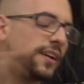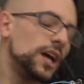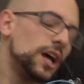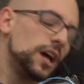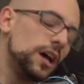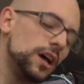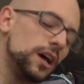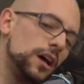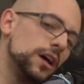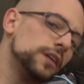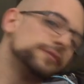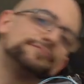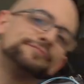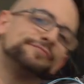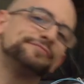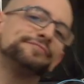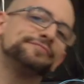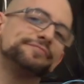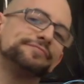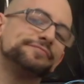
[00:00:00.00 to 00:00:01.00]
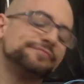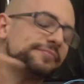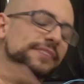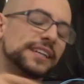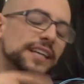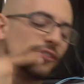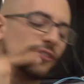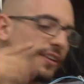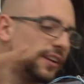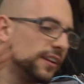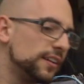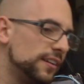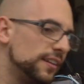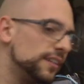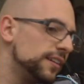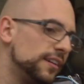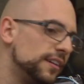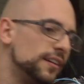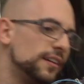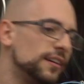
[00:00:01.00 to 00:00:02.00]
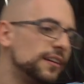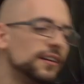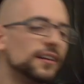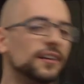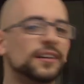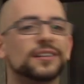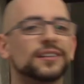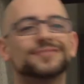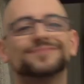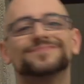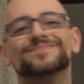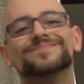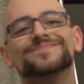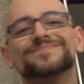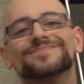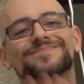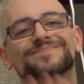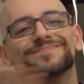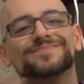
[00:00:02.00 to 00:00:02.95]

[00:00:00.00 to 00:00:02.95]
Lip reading: So at some point they're like, skip it. Screw you.